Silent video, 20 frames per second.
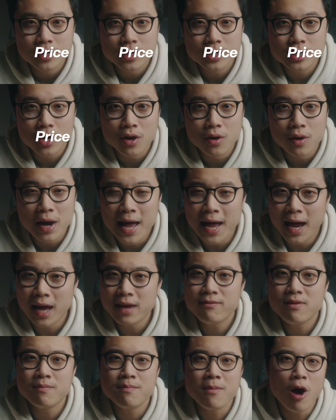So I
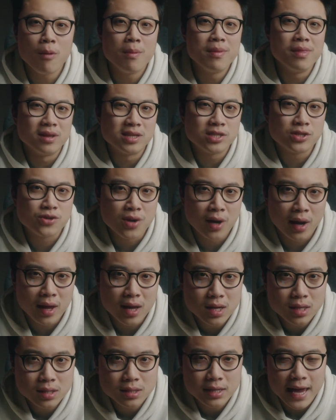live in Melbourne,
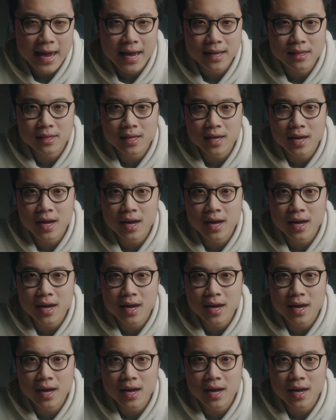Australia, and